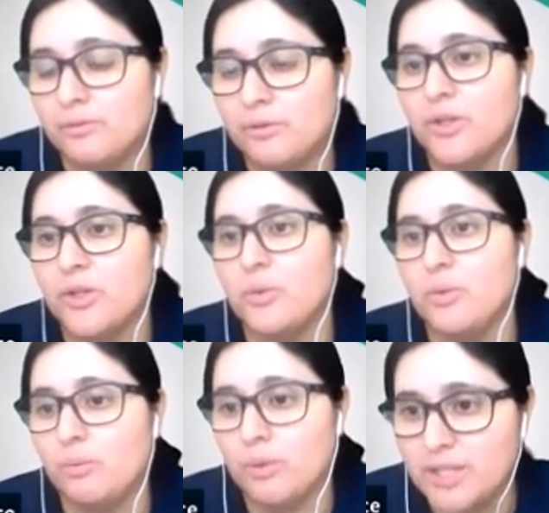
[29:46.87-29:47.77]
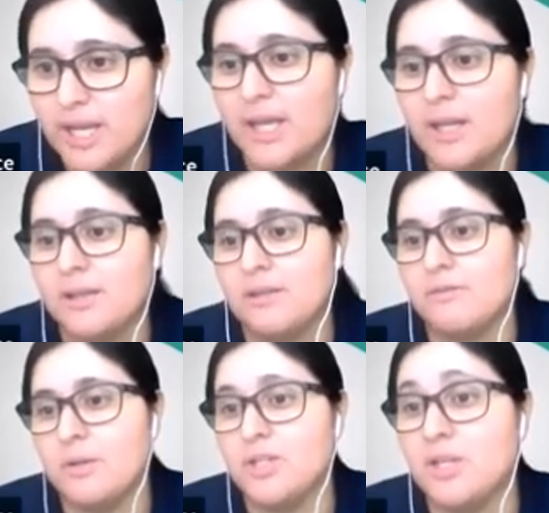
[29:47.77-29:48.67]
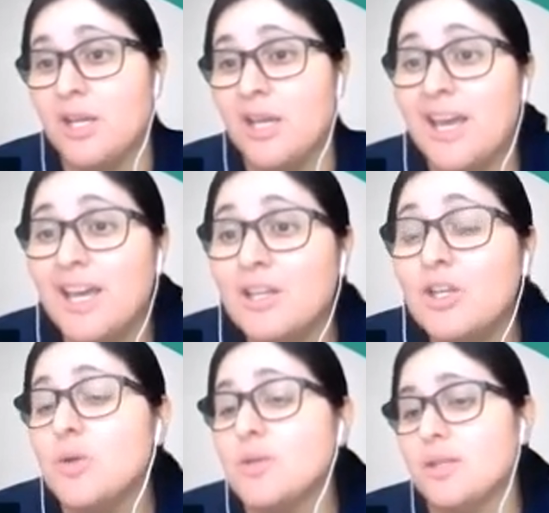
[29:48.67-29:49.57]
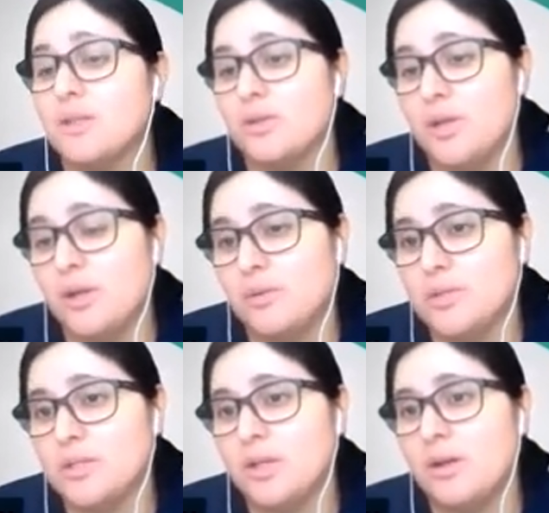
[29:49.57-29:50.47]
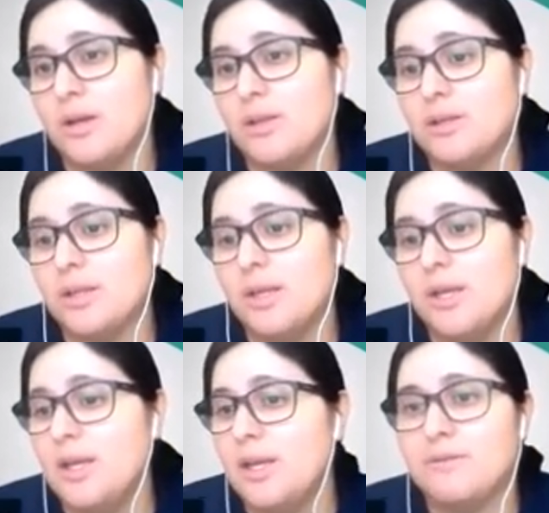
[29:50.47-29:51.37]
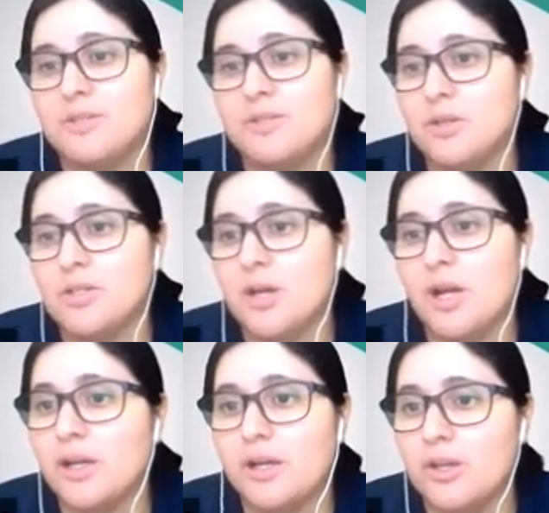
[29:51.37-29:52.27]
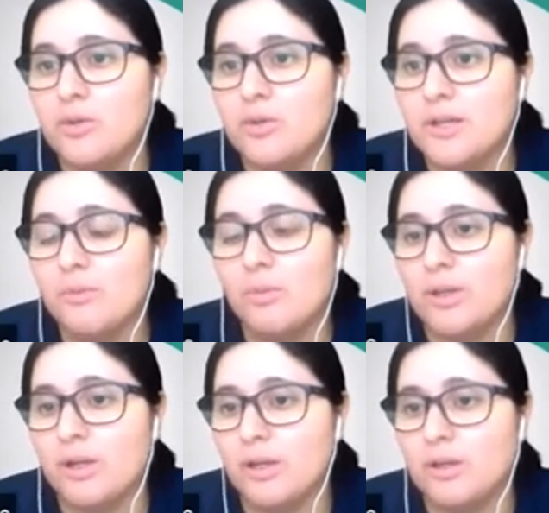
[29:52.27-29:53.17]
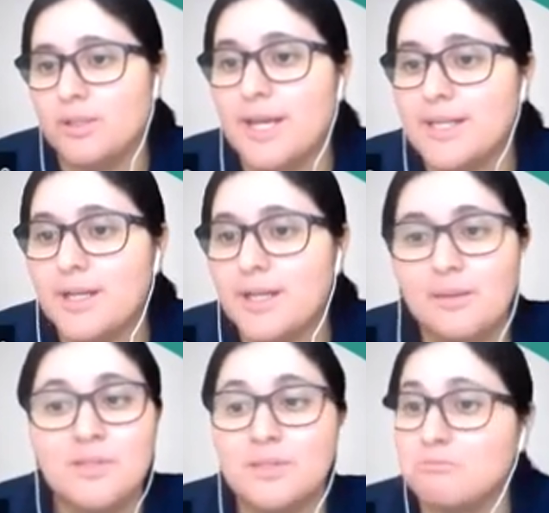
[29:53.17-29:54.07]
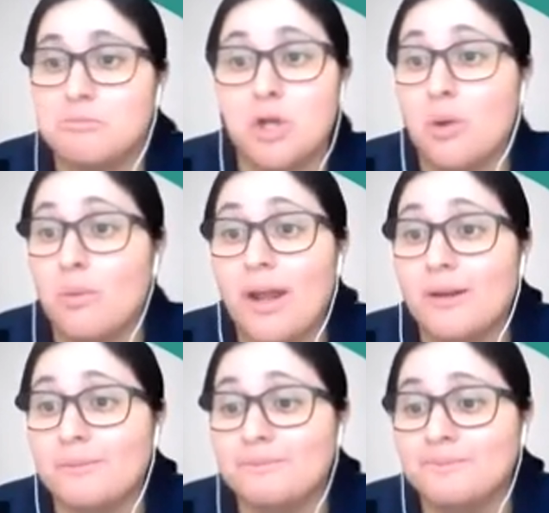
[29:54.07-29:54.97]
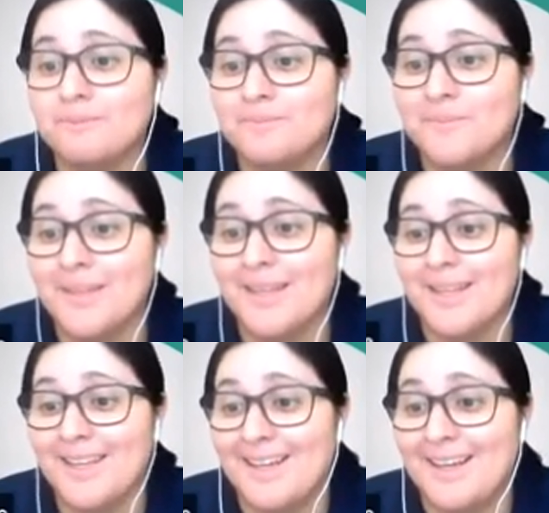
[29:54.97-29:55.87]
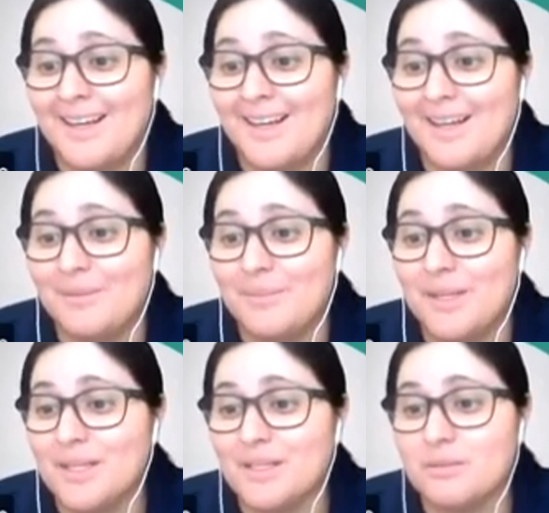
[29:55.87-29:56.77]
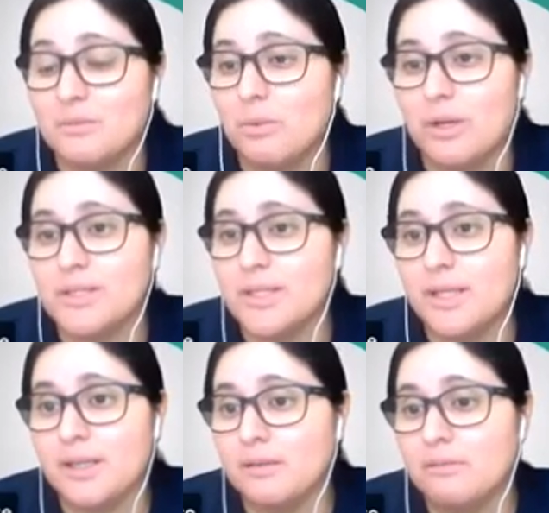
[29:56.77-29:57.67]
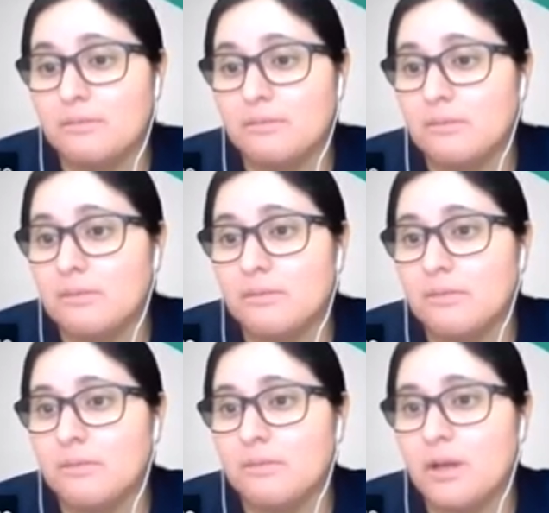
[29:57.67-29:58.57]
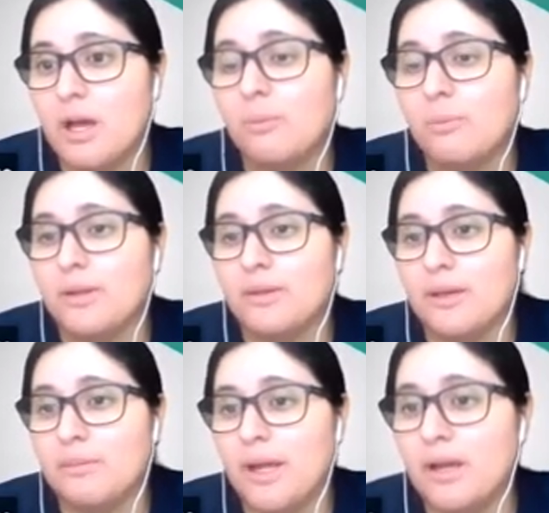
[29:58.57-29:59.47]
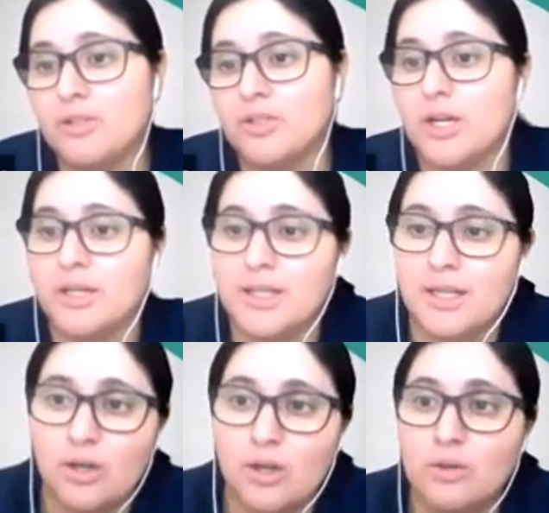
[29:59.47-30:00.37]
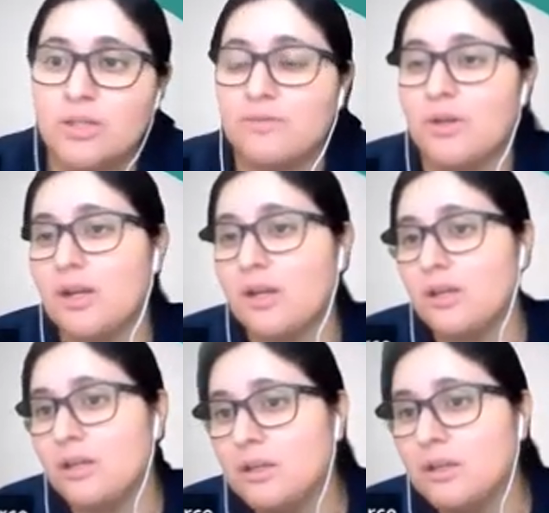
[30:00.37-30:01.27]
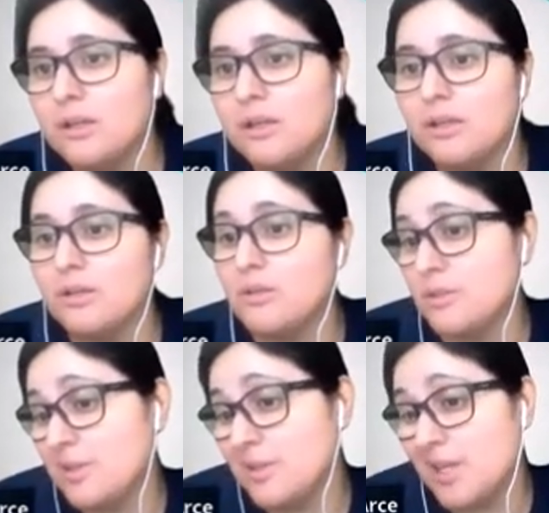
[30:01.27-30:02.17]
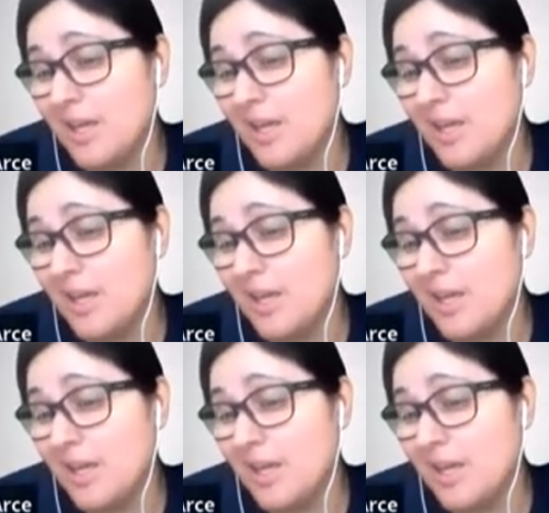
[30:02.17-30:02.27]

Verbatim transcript: for you retaining the information and using the notes? You know, I think that if students are not going to use them when the test comes, don't write them. Uh, because what is it helping them now to try to take notes if they're not going to use them in the